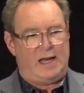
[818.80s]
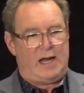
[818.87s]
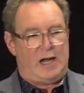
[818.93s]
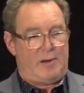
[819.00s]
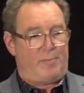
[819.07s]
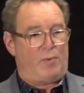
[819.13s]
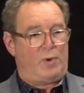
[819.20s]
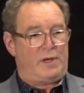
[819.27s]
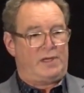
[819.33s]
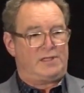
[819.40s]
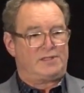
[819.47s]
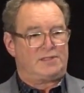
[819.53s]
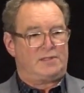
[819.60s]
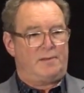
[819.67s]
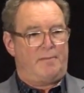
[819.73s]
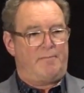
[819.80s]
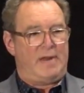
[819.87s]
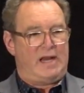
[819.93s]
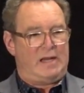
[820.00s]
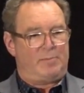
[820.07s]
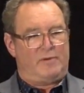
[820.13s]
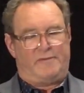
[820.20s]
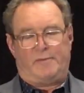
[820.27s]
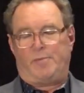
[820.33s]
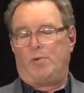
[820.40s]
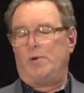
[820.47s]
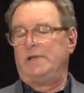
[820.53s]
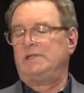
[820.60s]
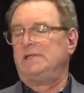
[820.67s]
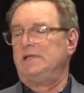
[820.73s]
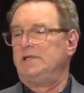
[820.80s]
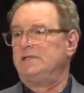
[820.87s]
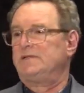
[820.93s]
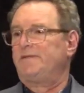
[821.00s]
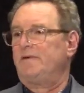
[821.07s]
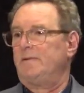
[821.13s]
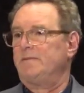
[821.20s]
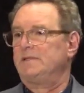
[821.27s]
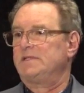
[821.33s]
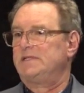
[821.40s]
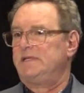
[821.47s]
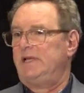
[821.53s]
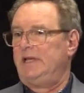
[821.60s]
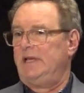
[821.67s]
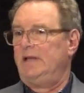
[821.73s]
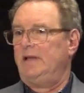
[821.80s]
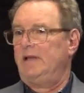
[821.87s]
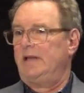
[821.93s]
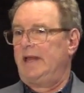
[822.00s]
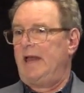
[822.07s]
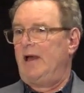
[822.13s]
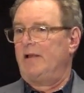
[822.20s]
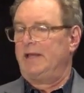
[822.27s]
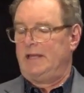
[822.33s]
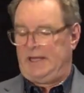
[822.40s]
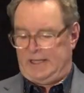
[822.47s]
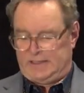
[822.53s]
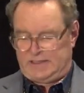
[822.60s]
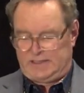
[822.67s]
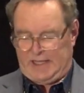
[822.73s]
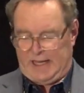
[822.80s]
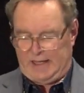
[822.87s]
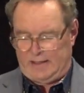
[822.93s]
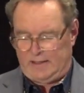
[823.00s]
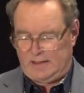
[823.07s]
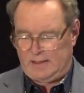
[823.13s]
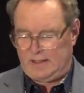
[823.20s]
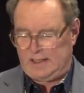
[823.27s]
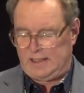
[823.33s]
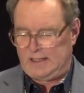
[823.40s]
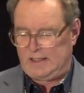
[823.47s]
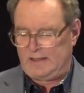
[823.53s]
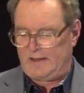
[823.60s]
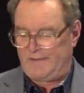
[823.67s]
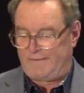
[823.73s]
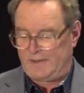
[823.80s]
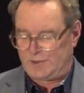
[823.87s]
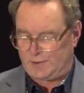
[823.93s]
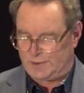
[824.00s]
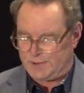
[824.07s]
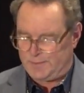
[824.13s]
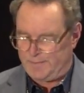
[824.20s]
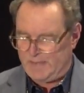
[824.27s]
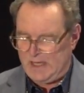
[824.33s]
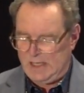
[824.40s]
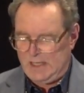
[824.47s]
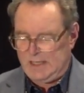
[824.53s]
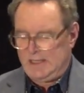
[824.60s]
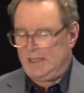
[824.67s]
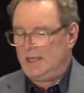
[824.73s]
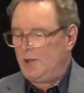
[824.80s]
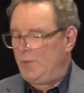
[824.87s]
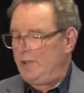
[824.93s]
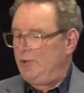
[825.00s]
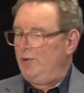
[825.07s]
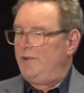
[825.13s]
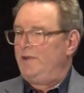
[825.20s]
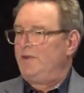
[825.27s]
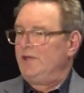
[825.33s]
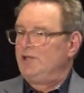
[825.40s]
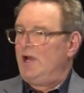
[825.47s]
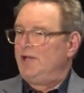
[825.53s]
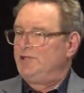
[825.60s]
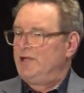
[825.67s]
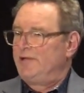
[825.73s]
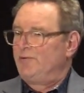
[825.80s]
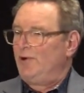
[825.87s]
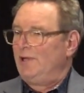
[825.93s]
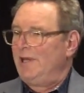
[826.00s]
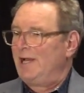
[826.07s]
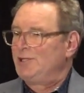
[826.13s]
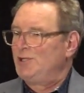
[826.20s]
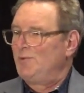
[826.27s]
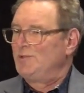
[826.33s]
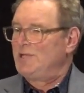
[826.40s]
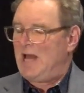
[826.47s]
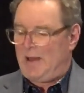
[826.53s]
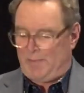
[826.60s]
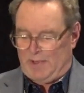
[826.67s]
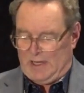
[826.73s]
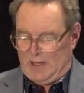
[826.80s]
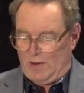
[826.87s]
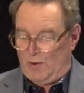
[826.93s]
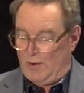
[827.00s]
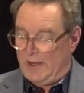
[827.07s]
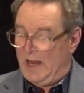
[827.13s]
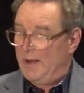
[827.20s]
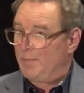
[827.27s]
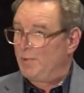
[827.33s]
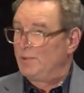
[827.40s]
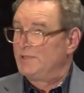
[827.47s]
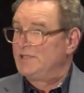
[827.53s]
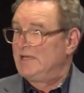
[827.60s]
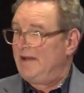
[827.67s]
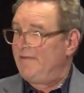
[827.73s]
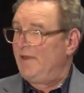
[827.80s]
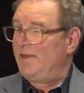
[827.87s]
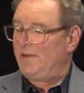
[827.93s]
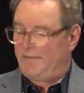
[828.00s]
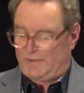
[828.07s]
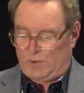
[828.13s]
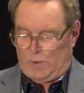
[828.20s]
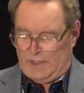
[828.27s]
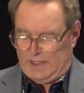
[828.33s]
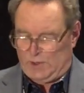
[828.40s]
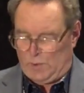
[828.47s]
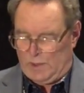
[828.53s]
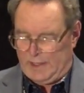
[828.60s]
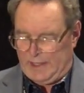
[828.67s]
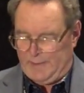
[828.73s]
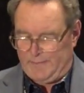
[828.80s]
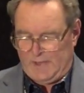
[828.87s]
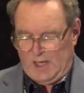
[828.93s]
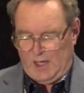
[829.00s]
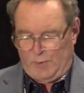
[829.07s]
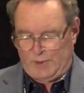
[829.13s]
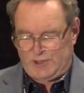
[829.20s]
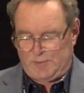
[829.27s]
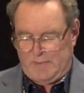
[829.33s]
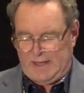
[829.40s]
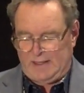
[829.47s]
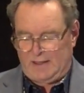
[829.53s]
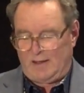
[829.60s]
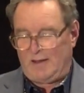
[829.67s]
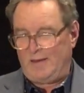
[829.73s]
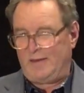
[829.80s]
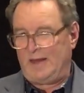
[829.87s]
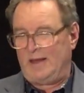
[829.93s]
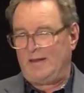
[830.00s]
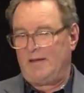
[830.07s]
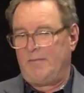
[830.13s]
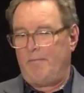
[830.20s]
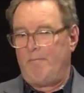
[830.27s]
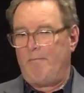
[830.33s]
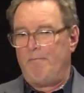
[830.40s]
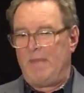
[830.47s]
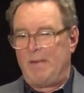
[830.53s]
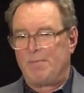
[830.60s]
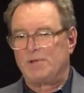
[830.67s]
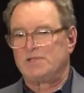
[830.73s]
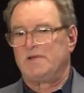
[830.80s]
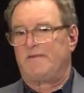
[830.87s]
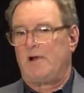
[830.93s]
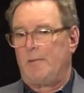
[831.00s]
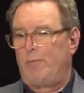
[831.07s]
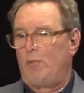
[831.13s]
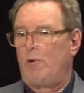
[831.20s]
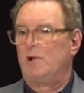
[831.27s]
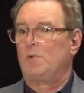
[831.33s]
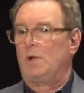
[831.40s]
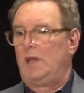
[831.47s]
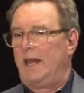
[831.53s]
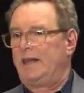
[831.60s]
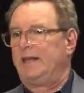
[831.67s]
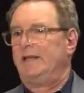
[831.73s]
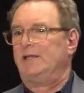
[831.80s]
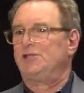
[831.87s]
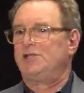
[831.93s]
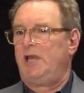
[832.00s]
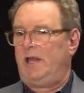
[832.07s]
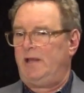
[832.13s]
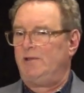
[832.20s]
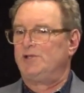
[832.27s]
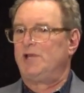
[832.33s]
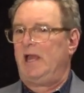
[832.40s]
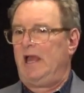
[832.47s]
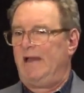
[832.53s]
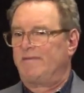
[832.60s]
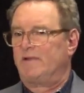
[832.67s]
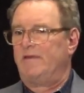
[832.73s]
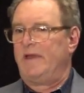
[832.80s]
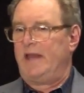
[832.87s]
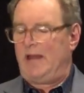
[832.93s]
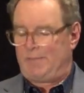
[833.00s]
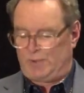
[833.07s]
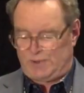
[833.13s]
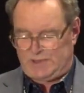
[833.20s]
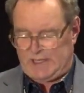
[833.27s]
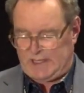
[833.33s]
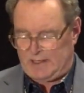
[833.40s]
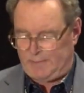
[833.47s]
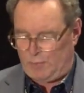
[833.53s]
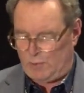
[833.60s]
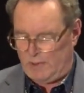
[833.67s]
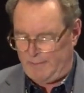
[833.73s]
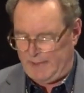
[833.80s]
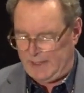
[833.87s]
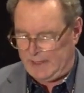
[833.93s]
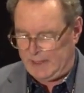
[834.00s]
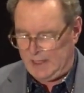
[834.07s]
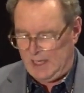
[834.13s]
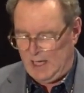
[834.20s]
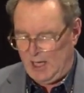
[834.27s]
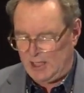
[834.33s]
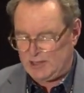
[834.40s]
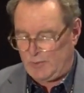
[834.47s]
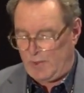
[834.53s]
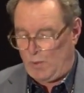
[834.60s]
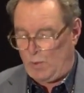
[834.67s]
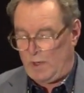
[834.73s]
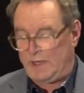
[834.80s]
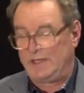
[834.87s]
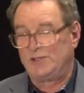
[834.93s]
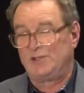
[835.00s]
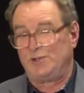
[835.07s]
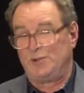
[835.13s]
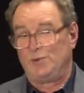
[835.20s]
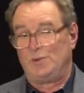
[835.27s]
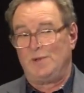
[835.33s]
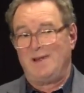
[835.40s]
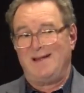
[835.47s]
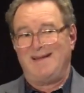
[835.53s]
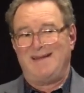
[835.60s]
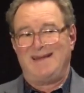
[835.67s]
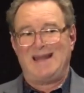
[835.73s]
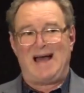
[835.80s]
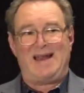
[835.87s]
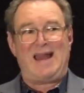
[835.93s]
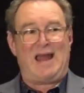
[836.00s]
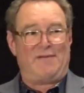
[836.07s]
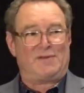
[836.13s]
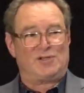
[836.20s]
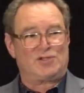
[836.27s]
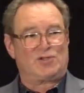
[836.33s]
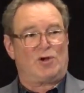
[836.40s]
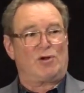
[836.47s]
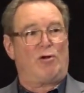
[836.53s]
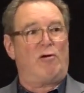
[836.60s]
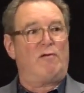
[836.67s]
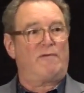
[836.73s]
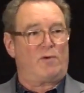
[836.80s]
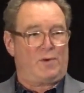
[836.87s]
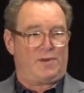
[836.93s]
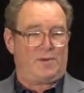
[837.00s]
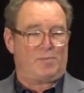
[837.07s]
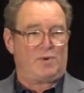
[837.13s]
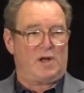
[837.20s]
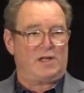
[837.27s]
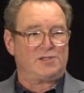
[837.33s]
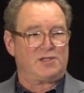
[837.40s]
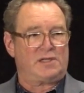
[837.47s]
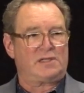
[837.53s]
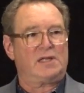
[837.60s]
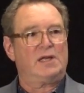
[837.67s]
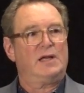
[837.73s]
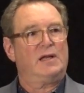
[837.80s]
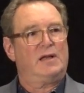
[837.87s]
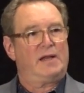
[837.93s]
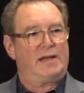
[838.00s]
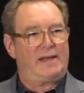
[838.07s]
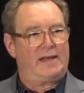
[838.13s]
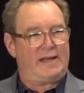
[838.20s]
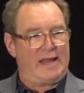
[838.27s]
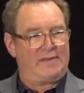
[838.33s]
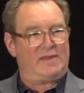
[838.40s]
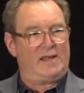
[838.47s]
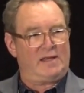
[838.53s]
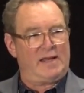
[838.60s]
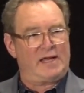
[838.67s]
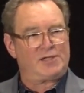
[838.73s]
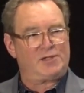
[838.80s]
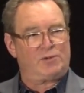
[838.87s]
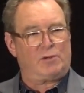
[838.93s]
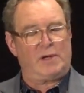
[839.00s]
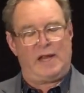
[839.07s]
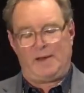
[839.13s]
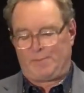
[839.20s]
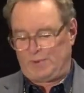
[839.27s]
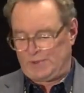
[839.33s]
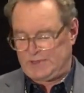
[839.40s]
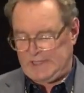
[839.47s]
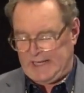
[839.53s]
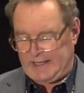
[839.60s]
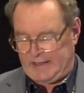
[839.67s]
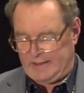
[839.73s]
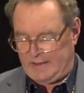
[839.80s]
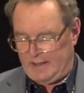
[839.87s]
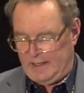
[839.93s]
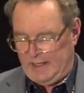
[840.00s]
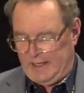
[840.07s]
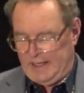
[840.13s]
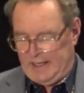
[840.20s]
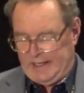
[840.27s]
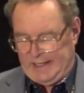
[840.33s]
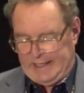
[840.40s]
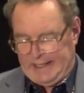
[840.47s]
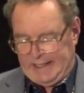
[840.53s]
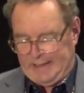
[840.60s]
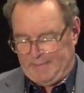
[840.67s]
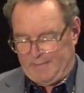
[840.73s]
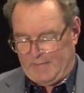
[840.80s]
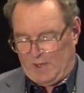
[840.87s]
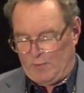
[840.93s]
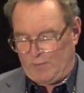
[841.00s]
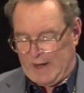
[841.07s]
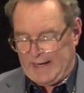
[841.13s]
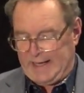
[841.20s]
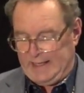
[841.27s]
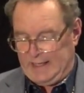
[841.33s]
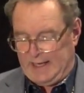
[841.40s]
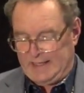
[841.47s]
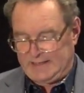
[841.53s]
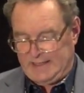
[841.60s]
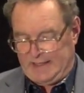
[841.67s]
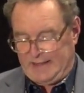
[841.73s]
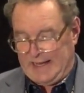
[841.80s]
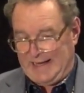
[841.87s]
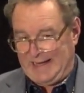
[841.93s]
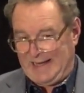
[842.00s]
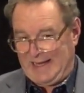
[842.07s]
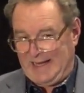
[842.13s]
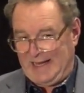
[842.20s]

Our board is made up of appointees from city, county, and state officials. We knew that a general election was happening on April 7th of 2020, which meant that members of our board were likely to change after that April 2nd board meeting. So we wanted to not have to start over with the project, get the election on April 2nd, recognizing that